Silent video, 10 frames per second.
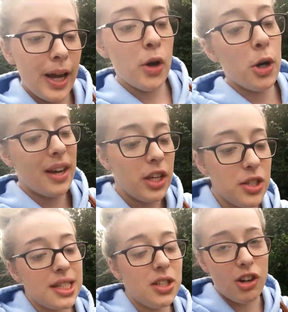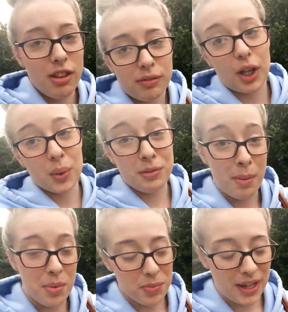I hope that you did enjoy the vlog with
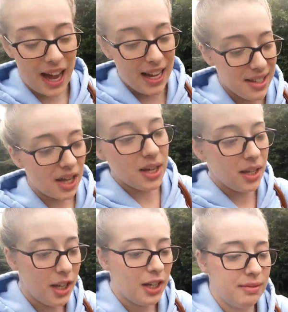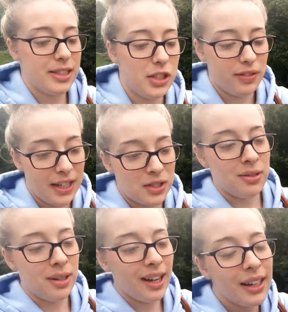my mum, guys. Please don't forget
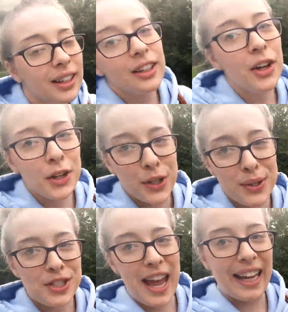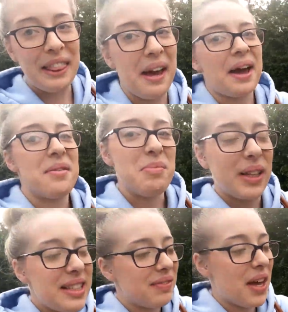to go and check that out and
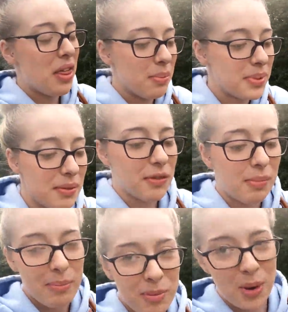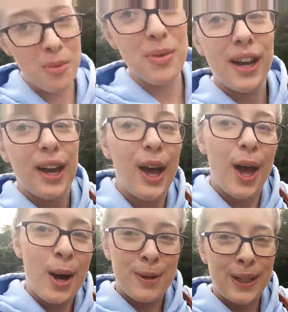please give it a thumbs up for my mum.
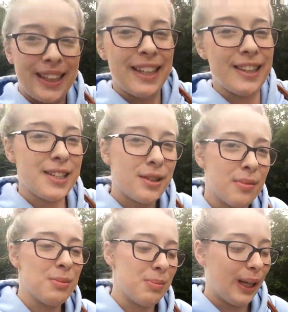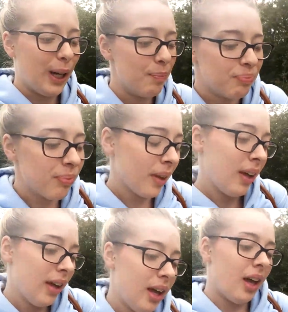I'll put a link in the description below.
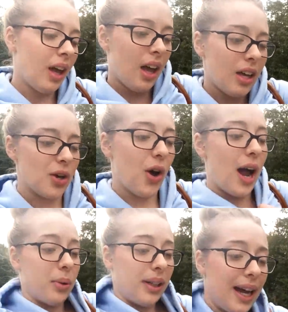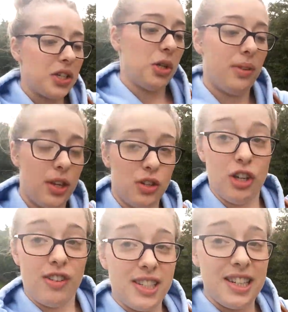So I will catch up with you
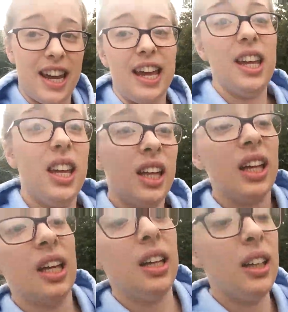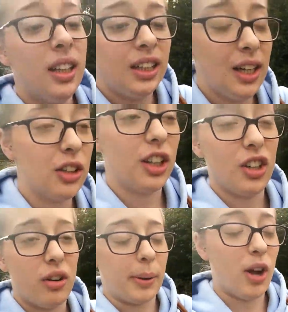during today. I'm gonna
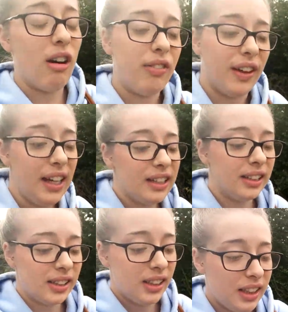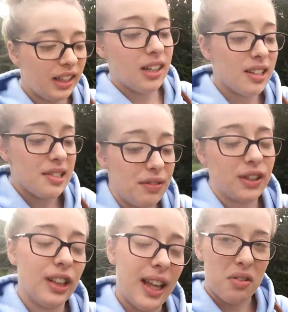go grab a coffee because I
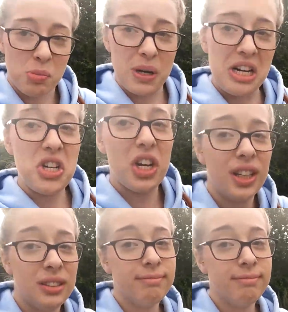feel like rubbish.